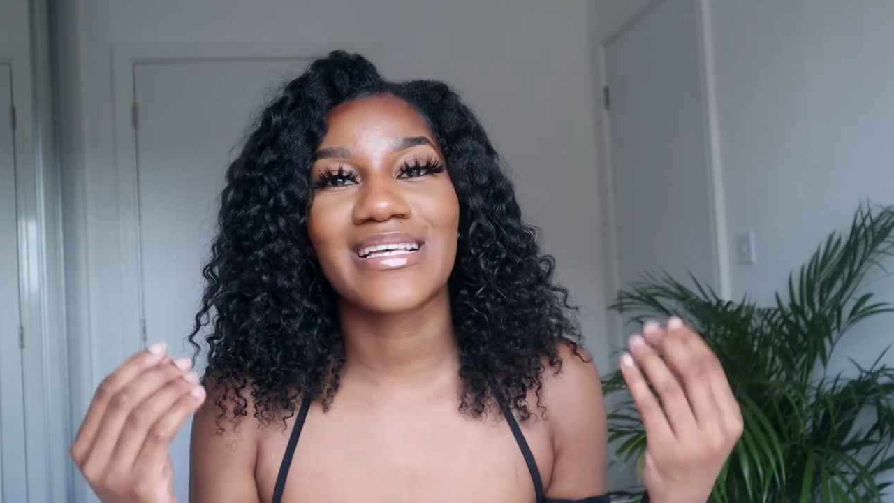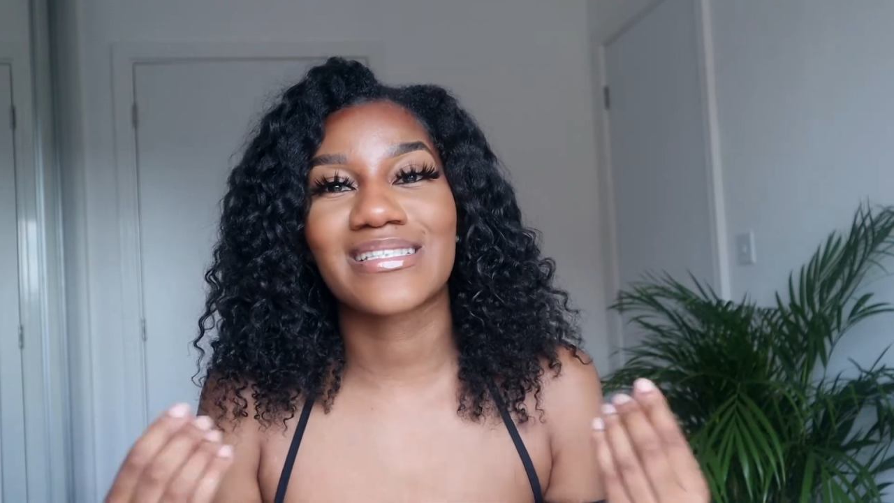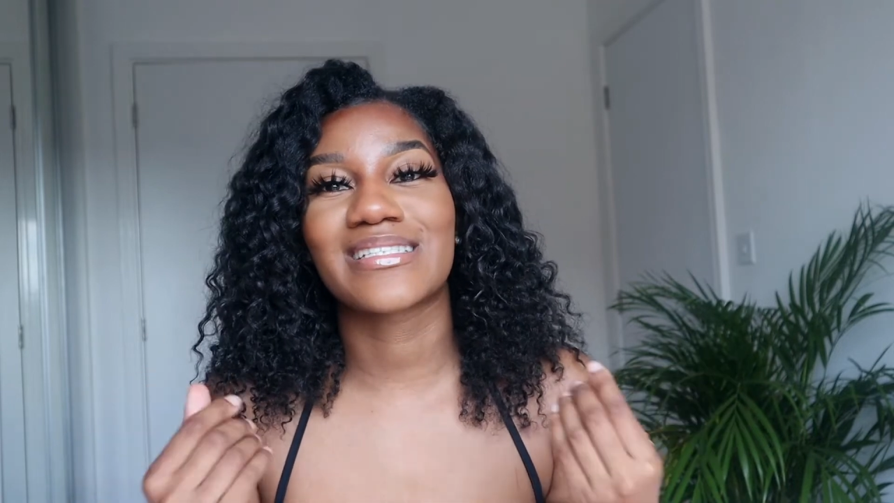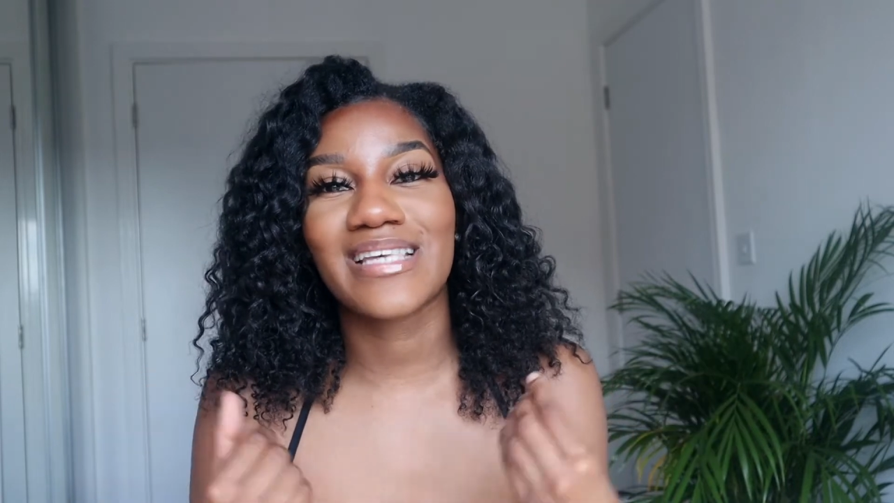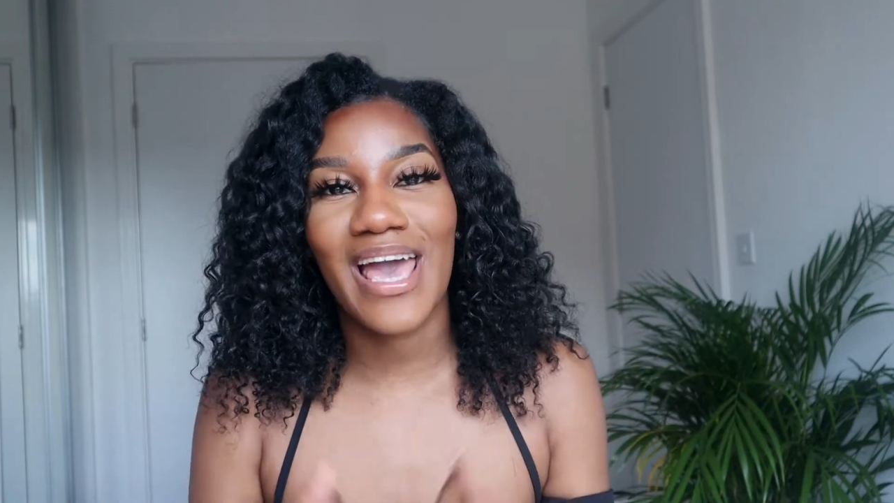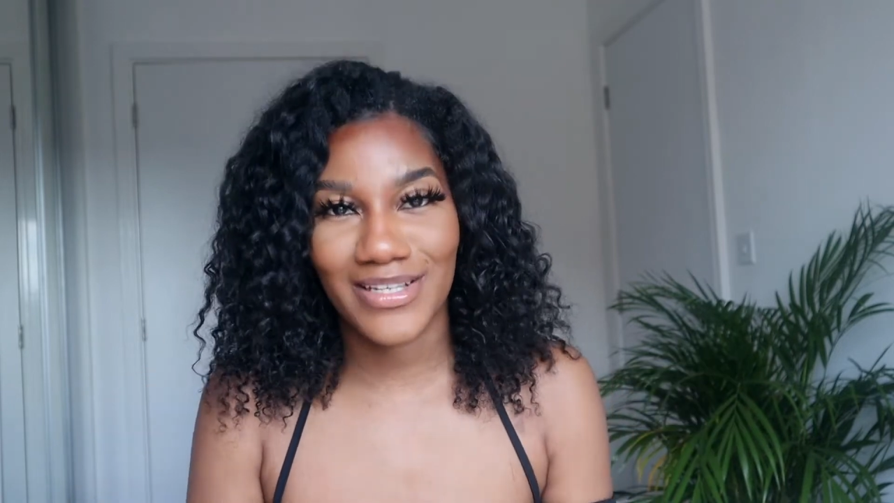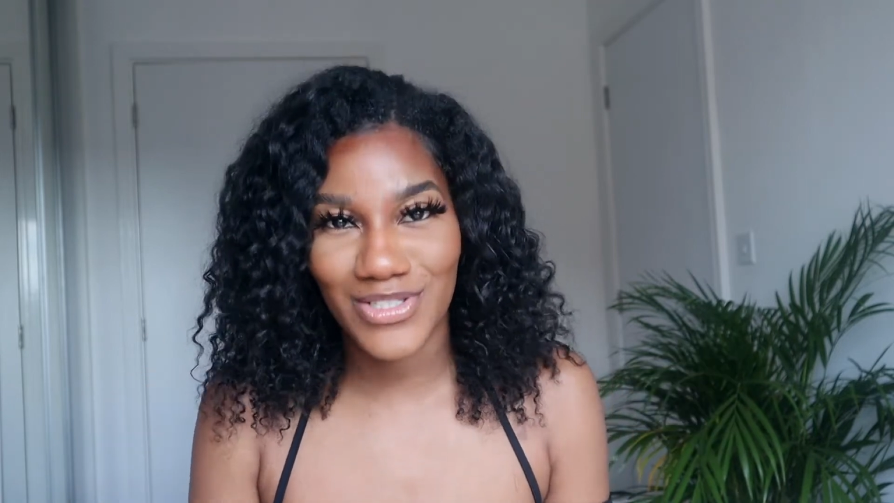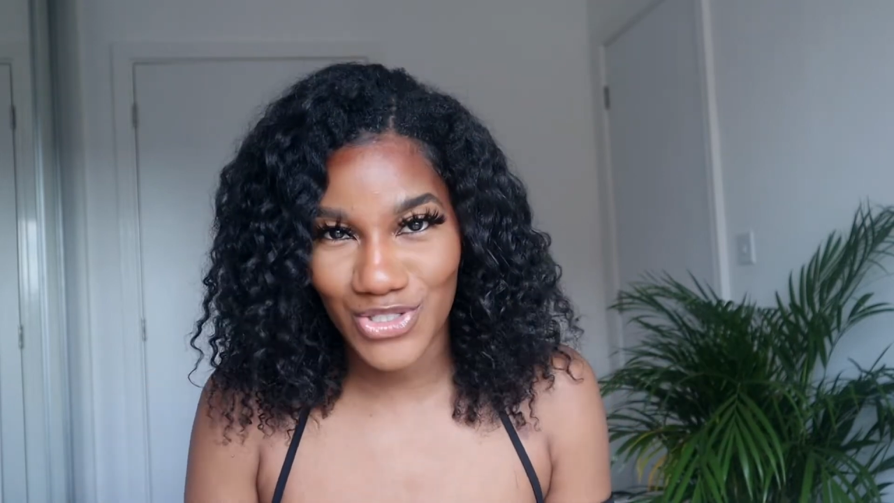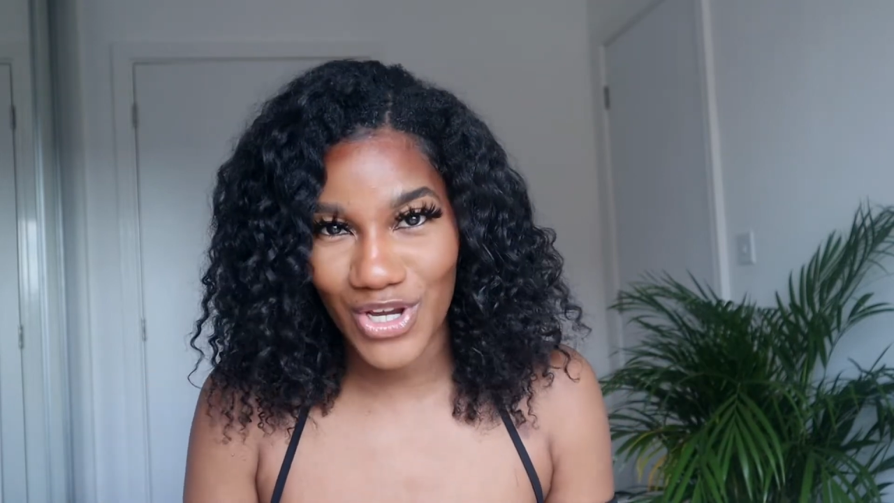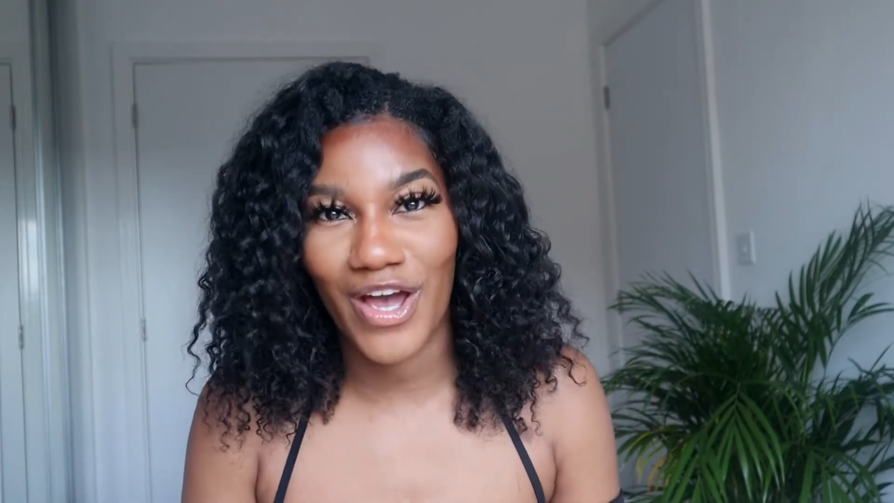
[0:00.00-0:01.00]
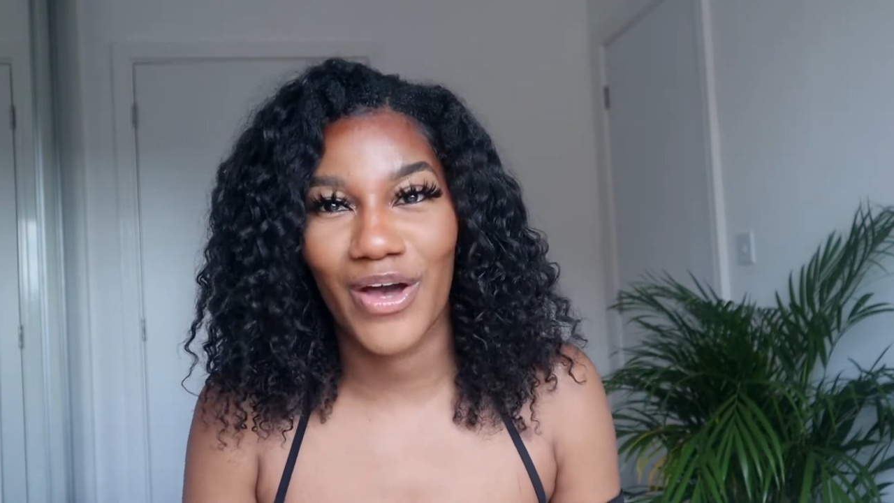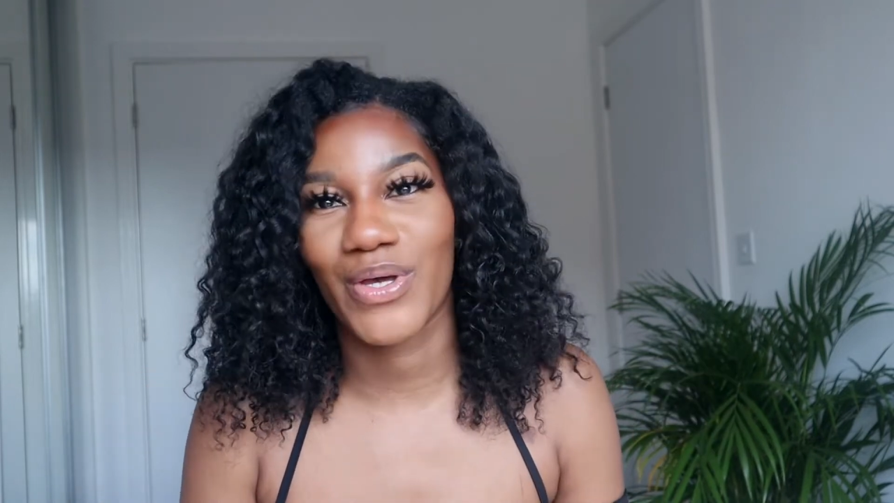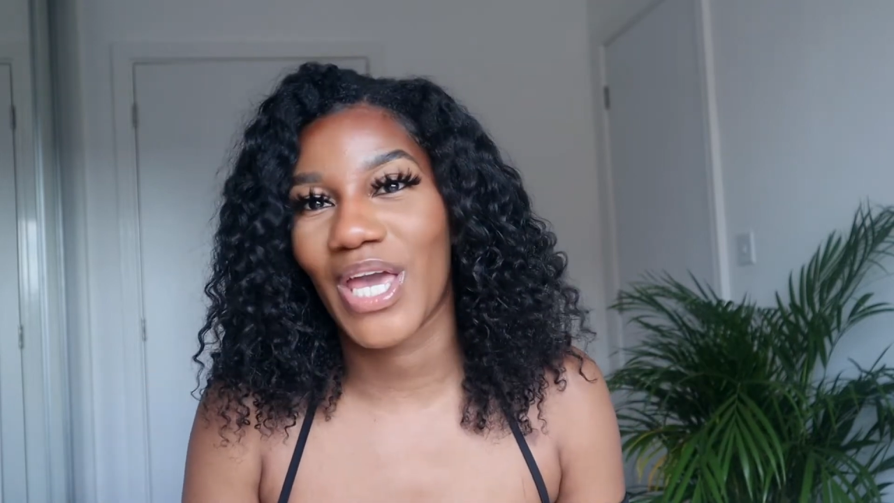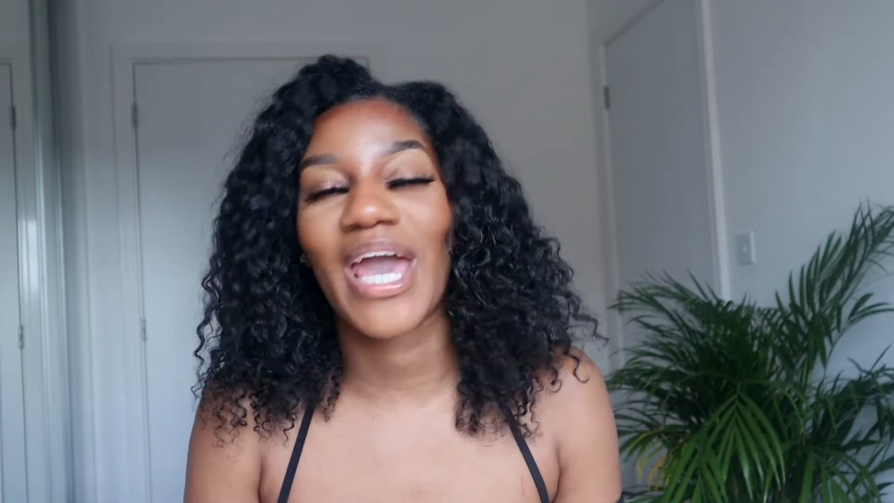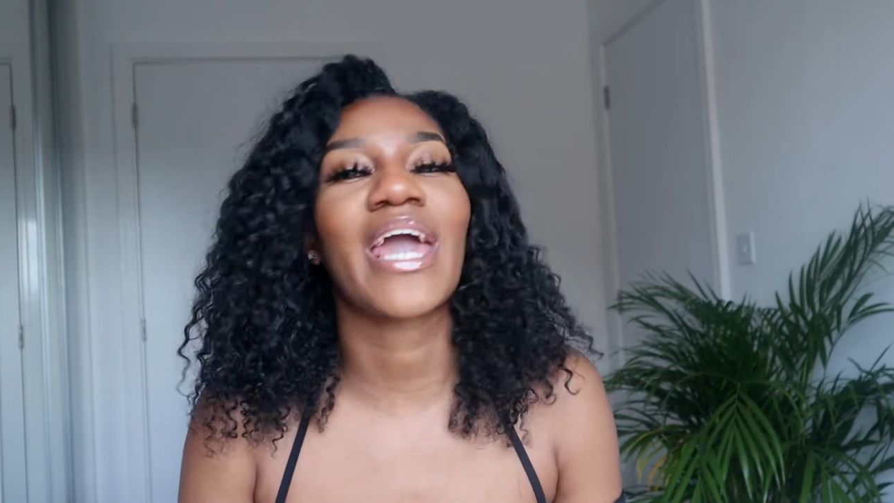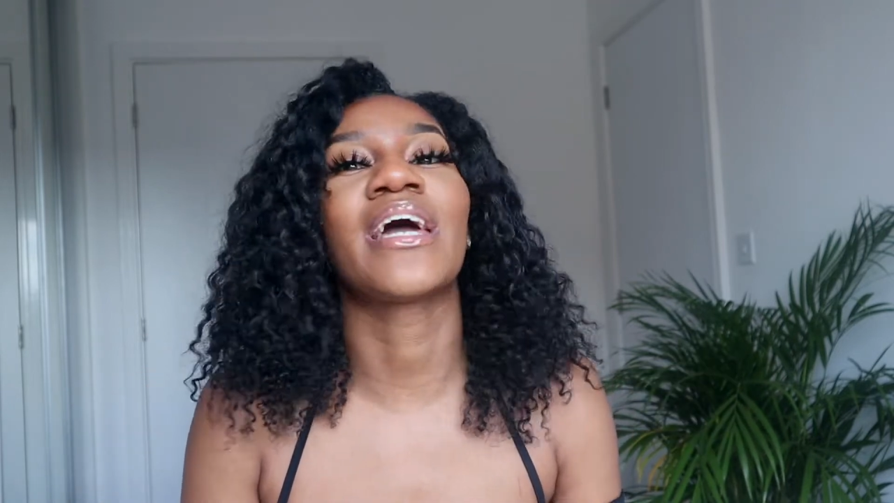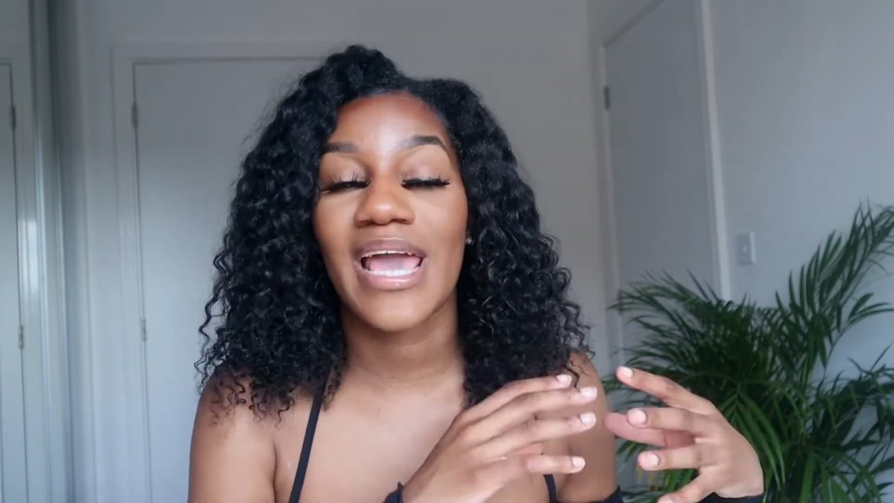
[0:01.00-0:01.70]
is the texture, okay?